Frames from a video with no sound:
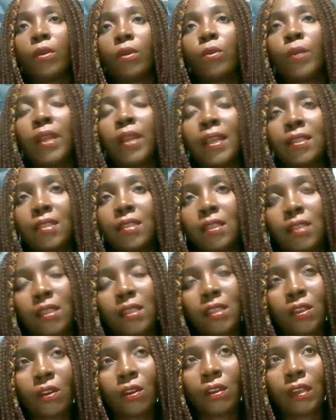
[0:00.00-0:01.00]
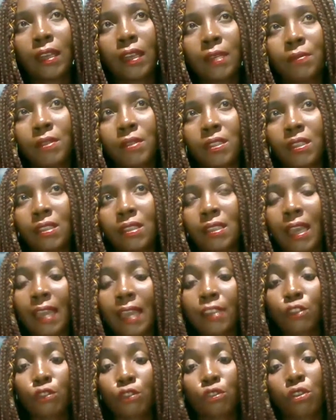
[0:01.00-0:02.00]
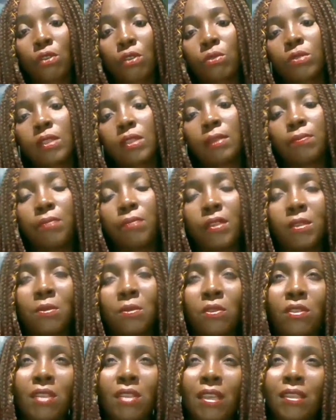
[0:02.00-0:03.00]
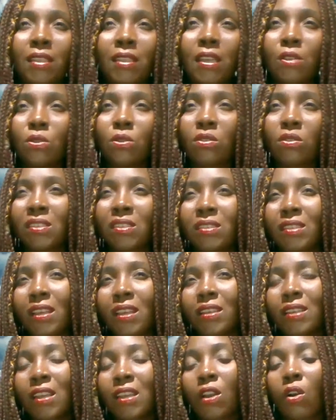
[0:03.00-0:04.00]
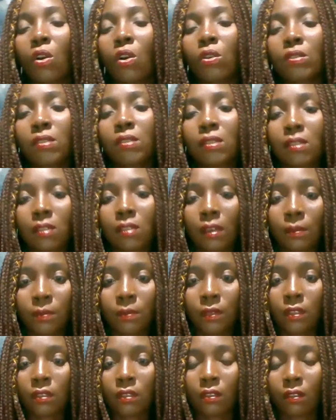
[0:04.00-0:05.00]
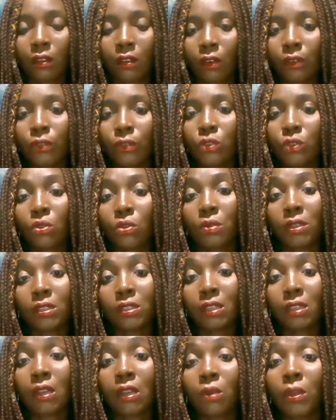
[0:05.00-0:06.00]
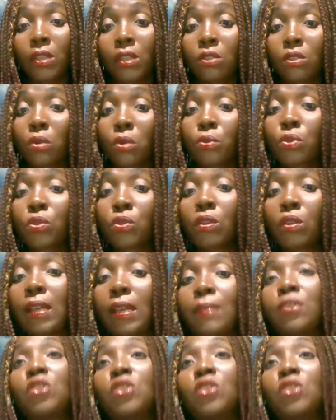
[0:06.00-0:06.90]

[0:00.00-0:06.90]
when I started the online business, I struggled a bit because I needed to understand the concept of storytelling when it comes to online.